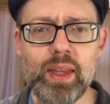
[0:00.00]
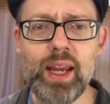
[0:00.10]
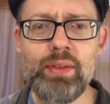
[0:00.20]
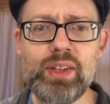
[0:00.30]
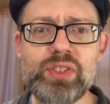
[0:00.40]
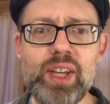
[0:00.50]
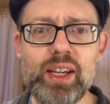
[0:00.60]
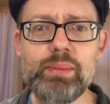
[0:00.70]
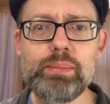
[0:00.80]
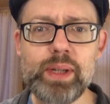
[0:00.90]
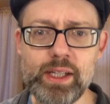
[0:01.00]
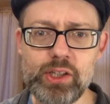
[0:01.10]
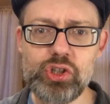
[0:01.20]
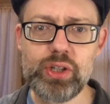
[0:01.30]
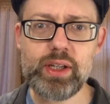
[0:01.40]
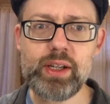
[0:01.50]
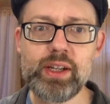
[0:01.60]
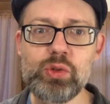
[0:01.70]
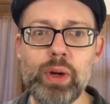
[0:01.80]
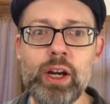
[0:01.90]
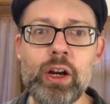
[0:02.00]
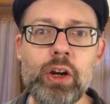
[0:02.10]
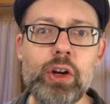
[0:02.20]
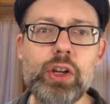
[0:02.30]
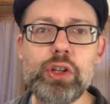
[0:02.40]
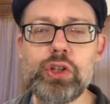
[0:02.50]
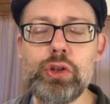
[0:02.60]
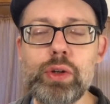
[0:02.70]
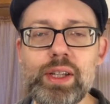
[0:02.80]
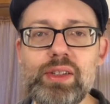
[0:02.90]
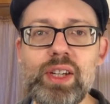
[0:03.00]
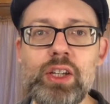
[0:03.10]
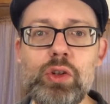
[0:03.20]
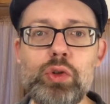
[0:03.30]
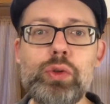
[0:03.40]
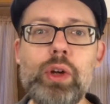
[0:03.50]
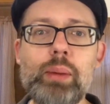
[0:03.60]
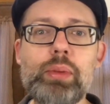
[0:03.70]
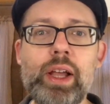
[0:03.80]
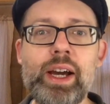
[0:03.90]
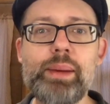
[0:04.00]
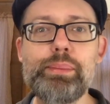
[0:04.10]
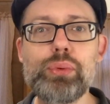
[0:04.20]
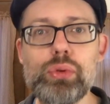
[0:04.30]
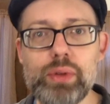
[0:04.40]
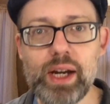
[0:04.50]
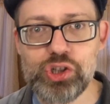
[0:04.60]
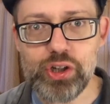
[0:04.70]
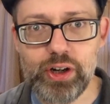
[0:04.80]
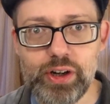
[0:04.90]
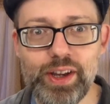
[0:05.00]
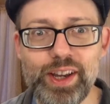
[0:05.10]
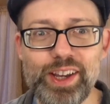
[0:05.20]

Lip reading: And the second pinch is where you continue to apply pressure